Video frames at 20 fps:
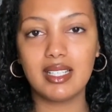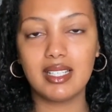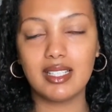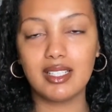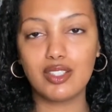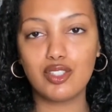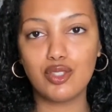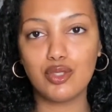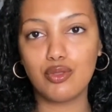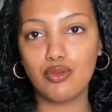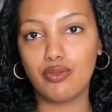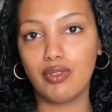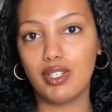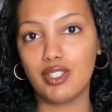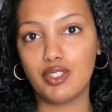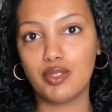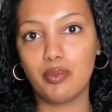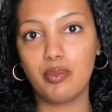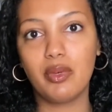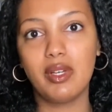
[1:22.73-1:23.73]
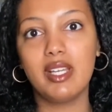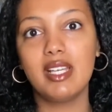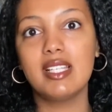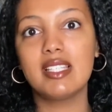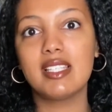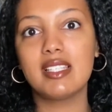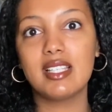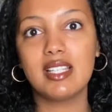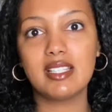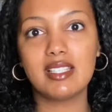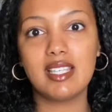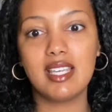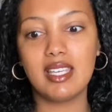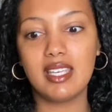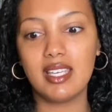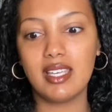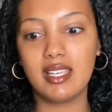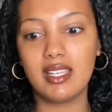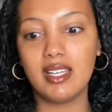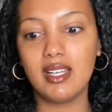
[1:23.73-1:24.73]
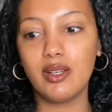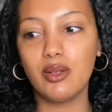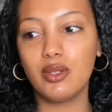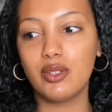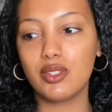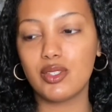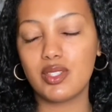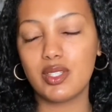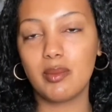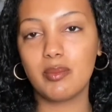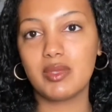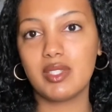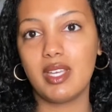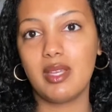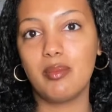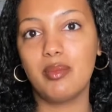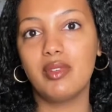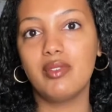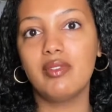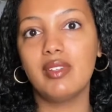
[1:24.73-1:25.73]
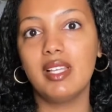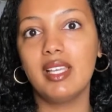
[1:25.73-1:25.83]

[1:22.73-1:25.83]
two French braids and then taking it out, or some type of